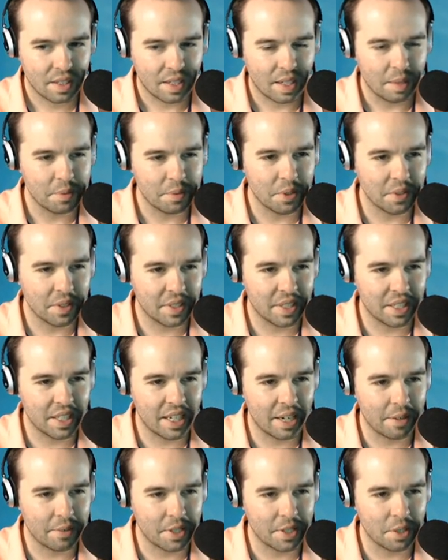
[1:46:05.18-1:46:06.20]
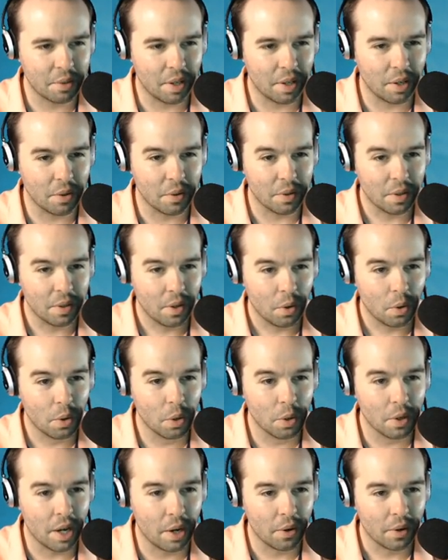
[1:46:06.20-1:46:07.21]
I'm doing good, how are you? Oh, oh
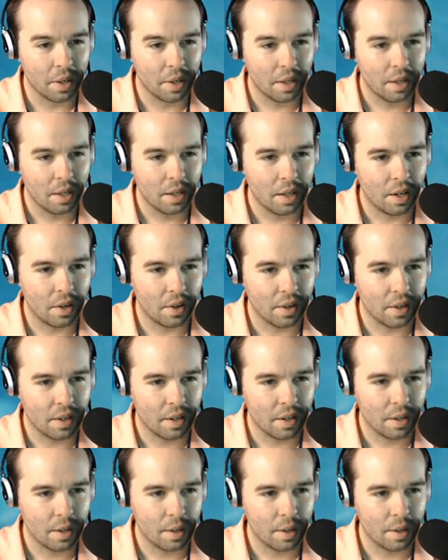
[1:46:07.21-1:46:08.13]
no! Go, just